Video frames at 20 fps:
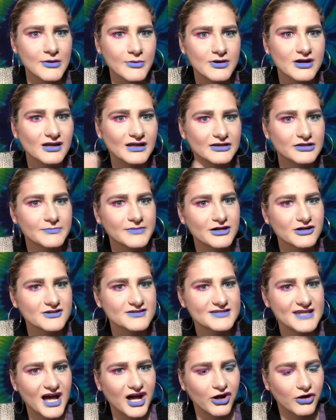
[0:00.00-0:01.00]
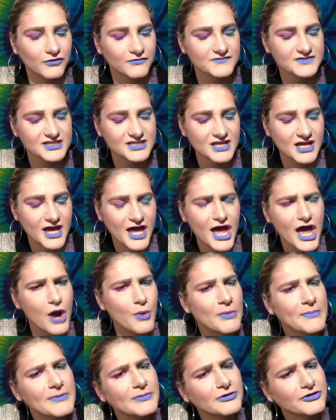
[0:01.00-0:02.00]
We're allowed to be ourselves. And
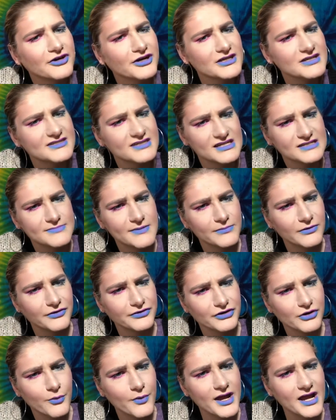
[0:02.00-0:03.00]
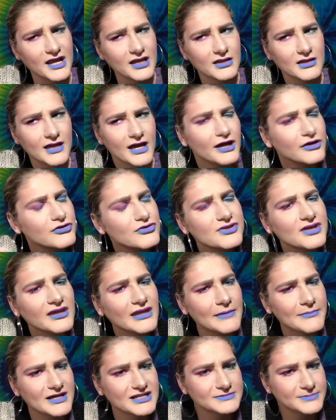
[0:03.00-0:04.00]
when people criticize people on their weight, how do you think
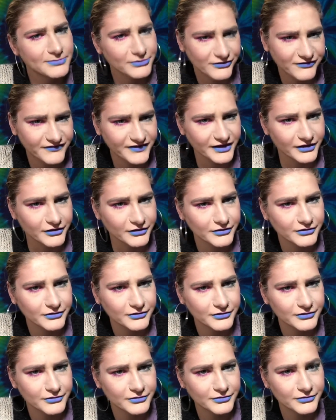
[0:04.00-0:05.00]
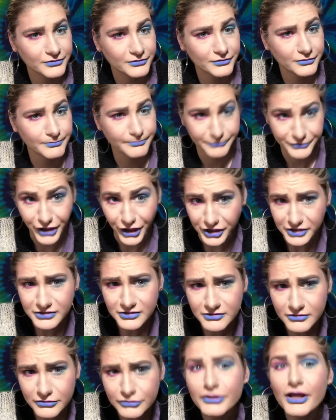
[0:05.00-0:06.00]
that makes people feel?
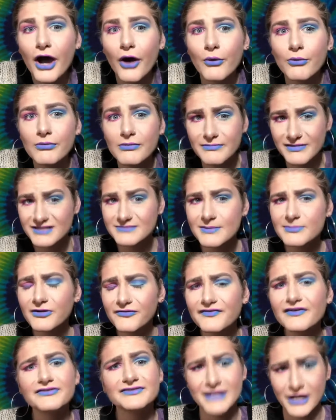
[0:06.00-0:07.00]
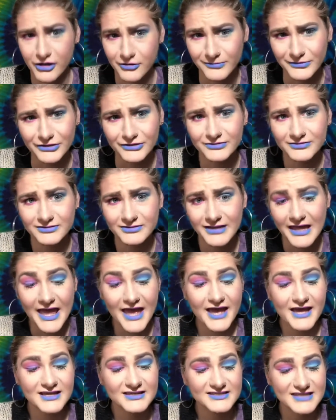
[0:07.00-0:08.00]
Good? No. It makes people feel terrible.
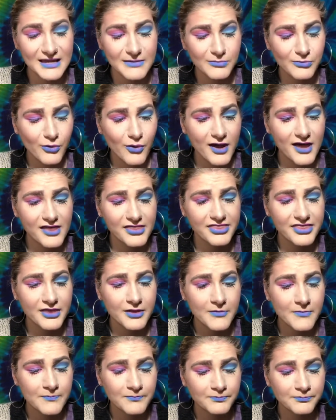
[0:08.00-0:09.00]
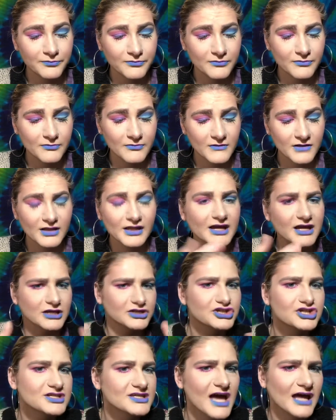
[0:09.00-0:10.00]
Same with, like,
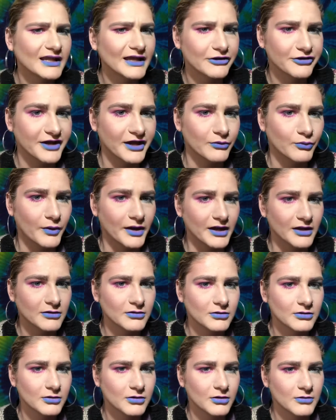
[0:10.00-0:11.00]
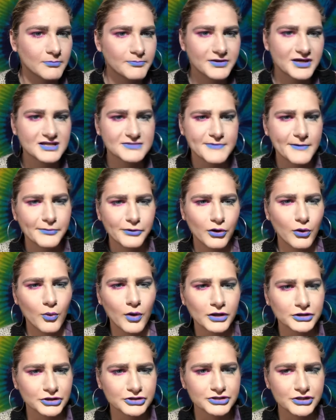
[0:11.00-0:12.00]
she's not allowed to gain weight because people don't
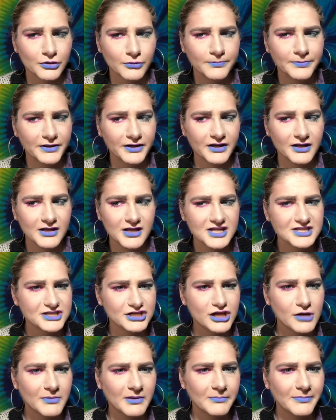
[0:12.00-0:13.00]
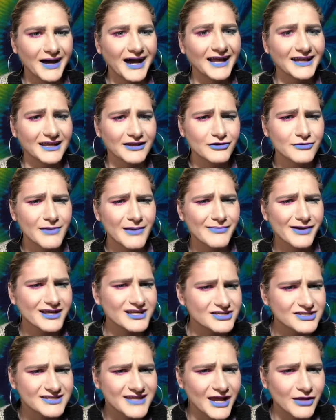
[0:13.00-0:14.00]
want her to, but it's a human body. Human
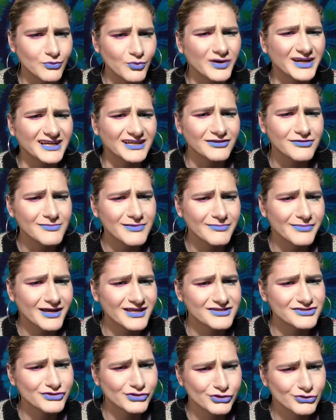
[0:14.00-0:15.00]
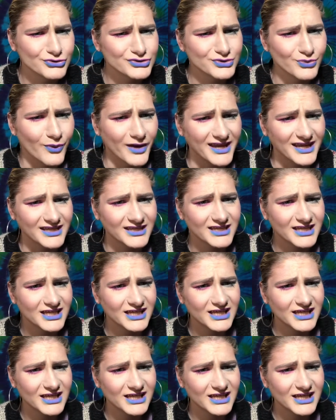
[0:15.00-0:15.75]
bodies gain weight. Human bodies lose weight.